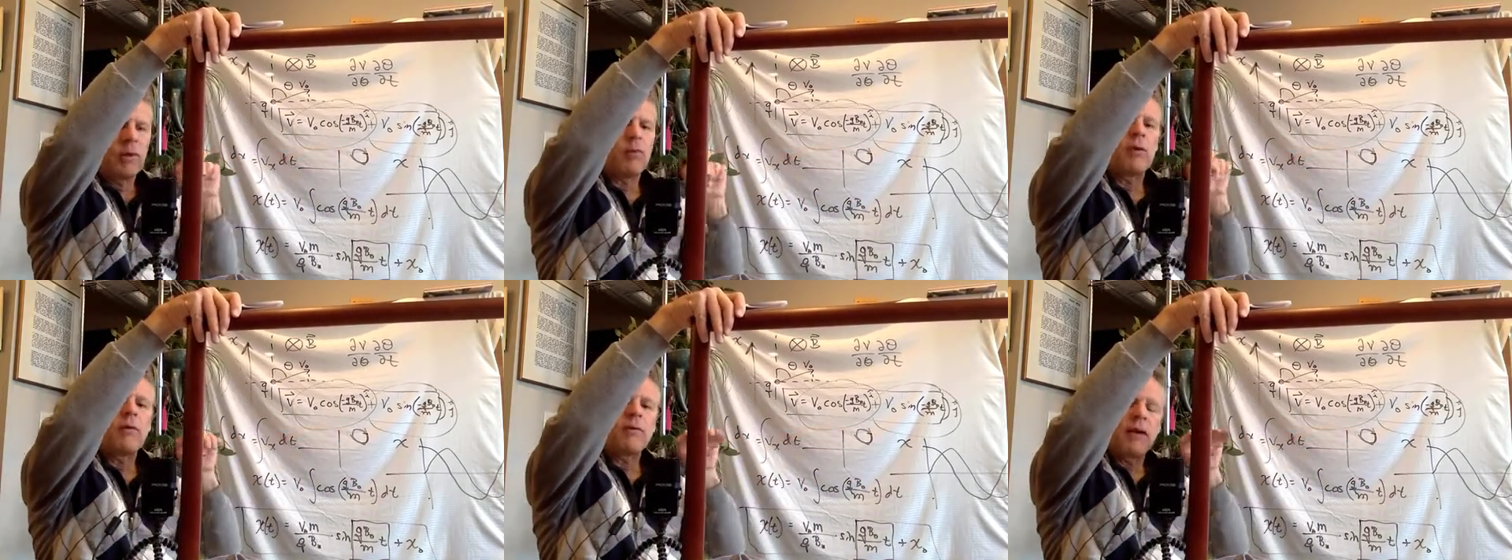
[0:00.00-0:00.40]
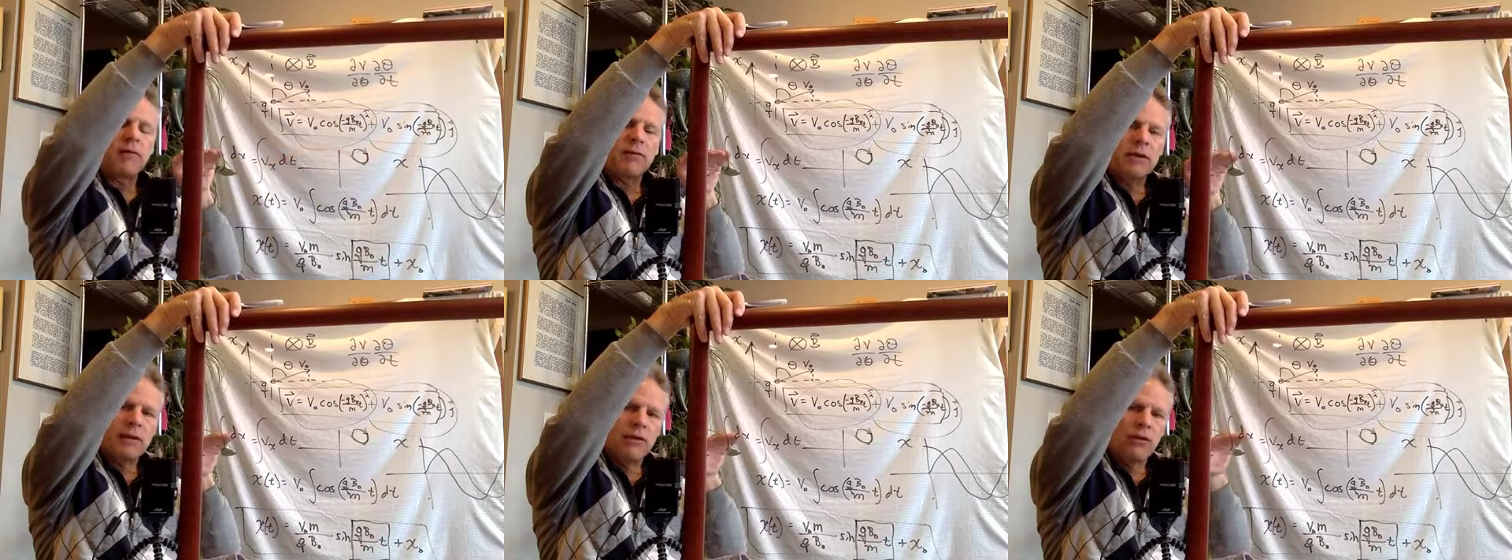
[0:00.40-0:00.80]
when we
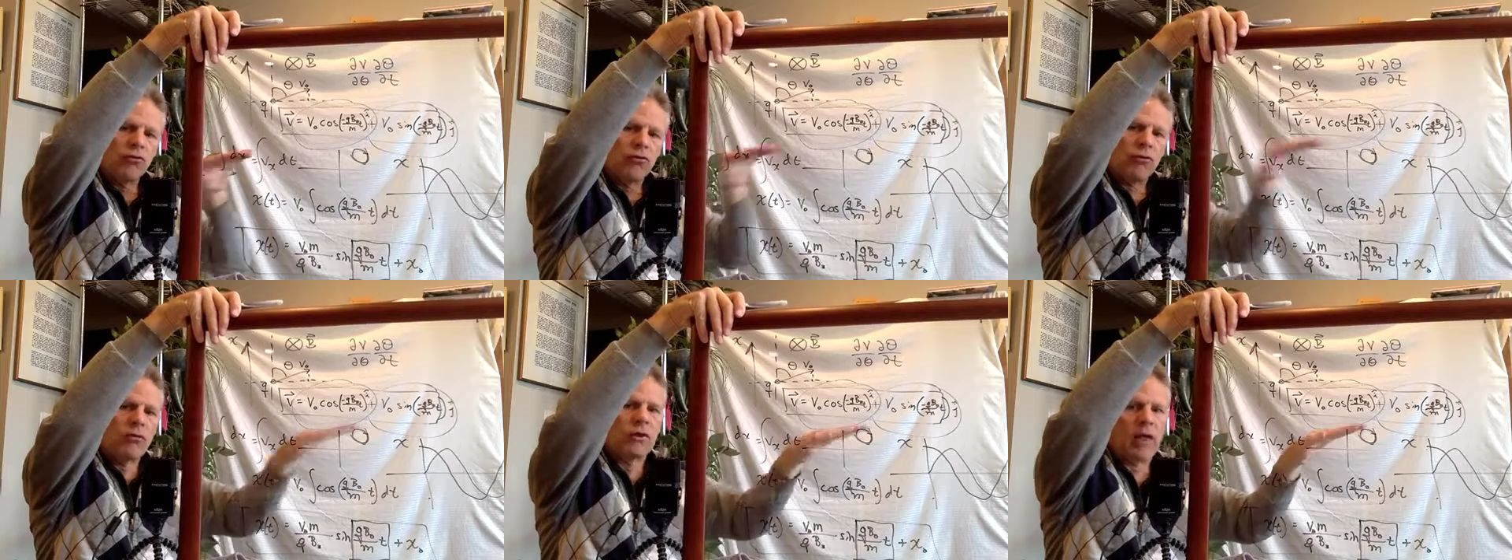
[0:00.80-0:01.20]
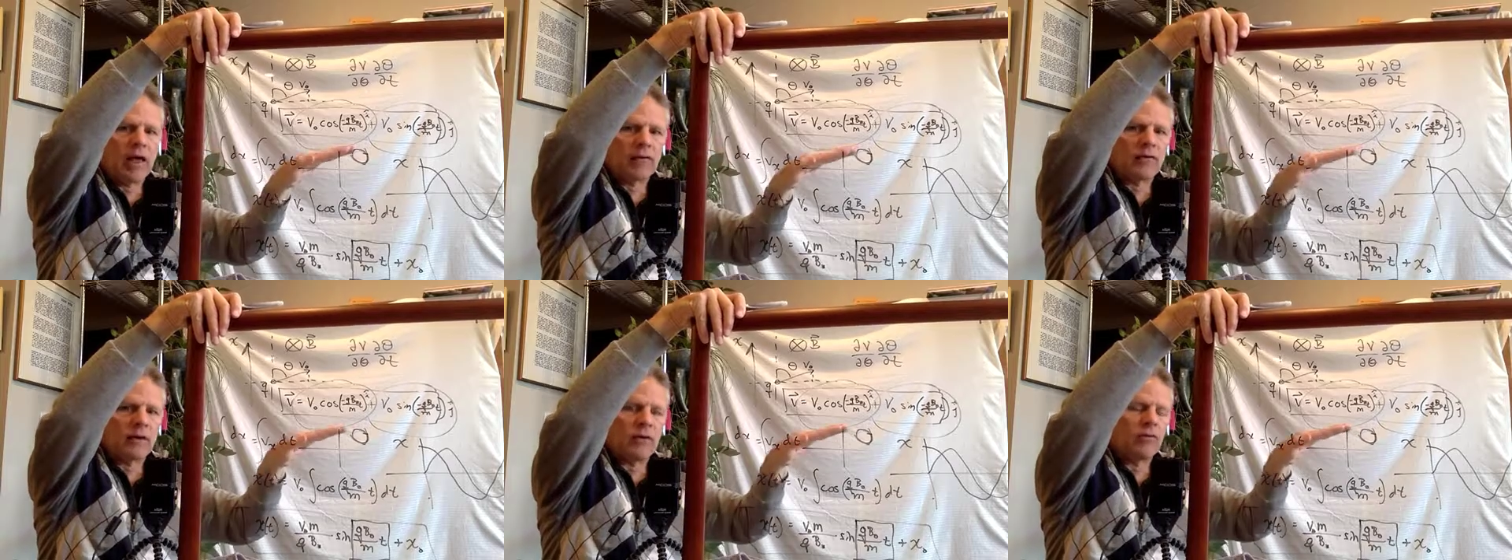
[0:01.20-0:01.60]
have initial
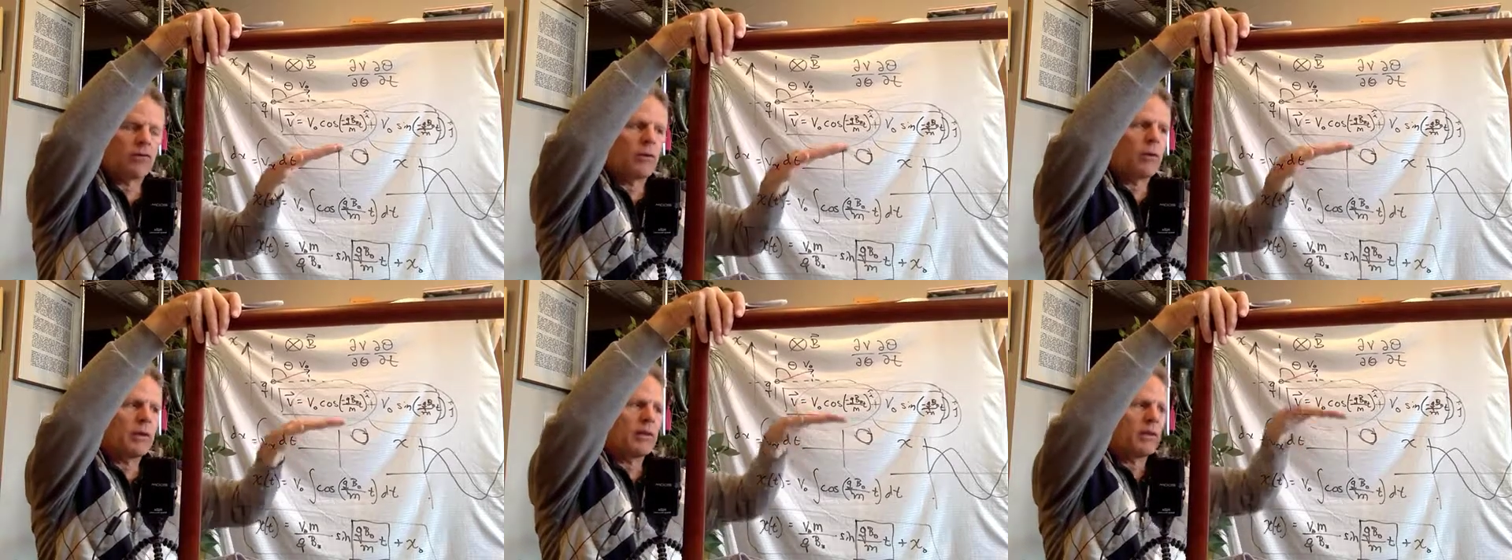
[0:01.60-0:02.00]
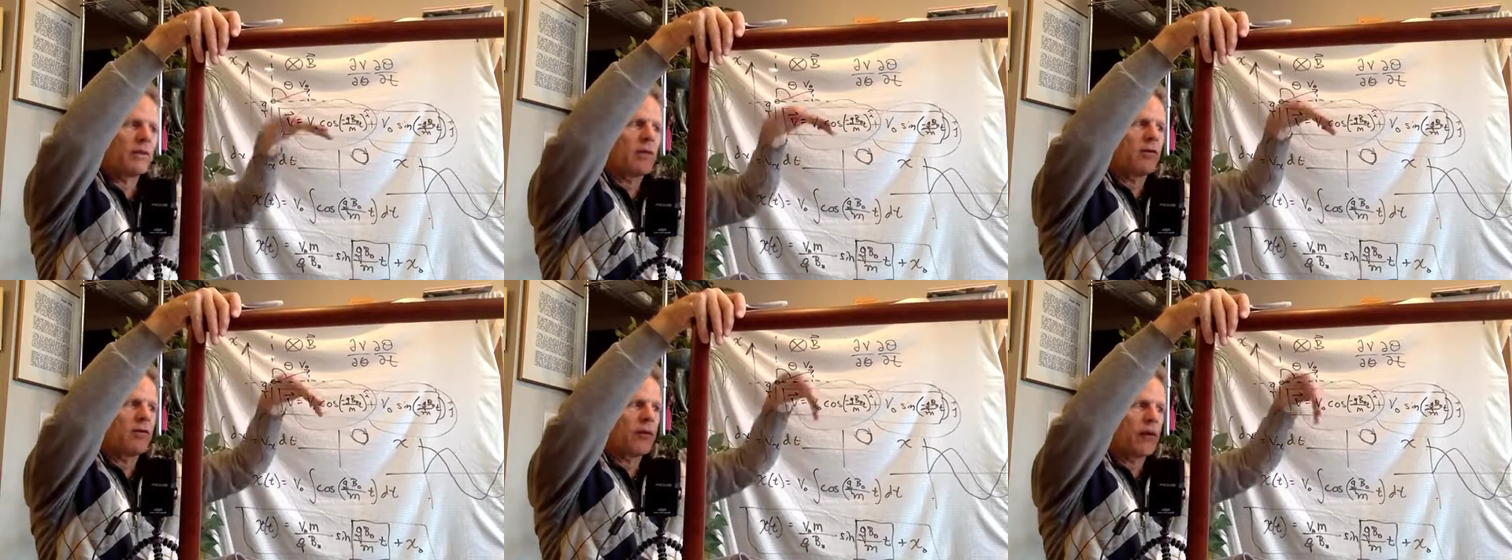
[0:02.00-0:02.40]
velocity that's going like
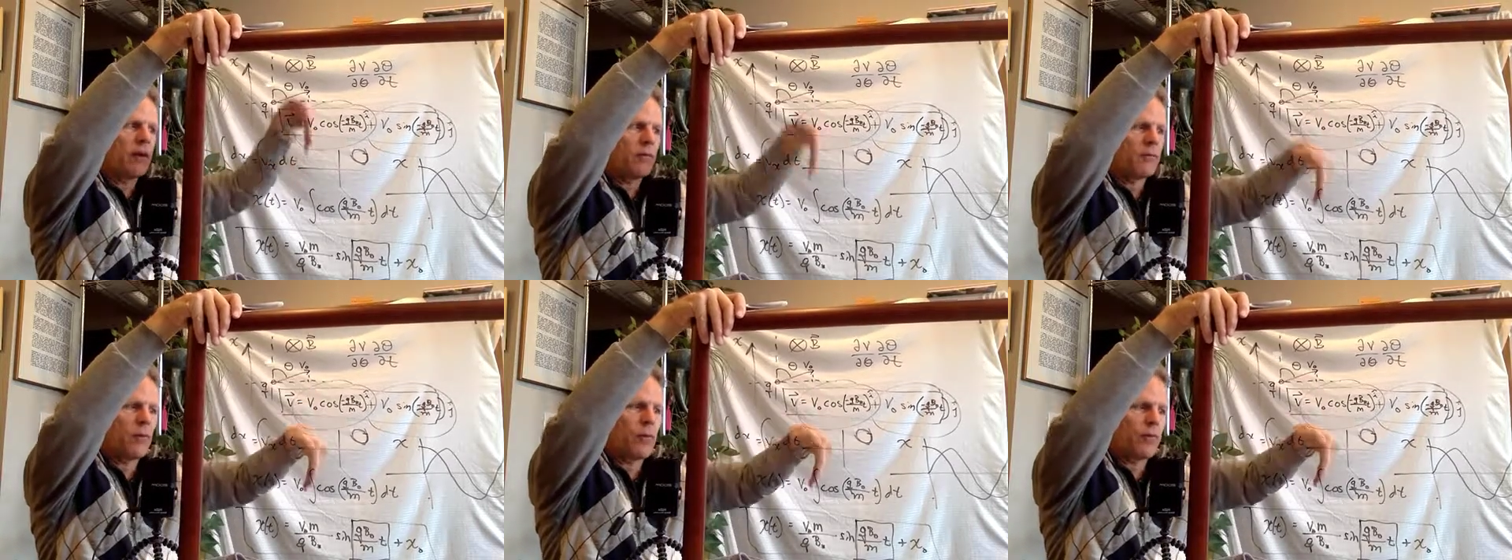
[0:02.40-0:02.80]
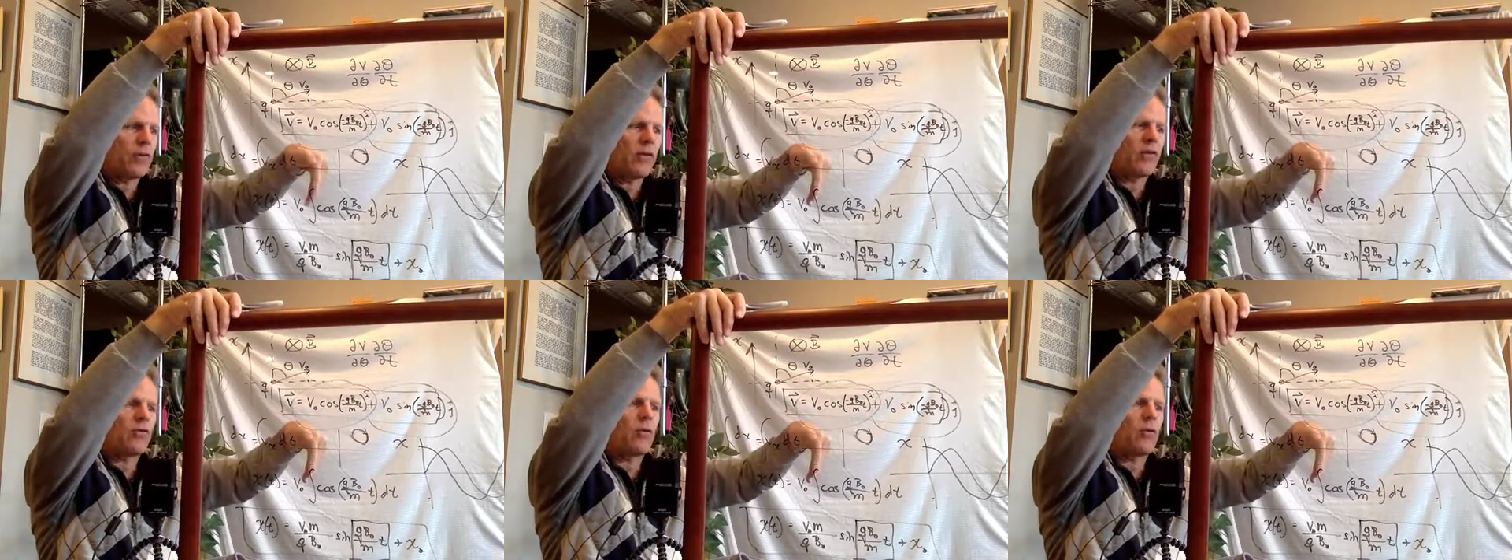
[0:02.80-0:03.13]
this and a force that's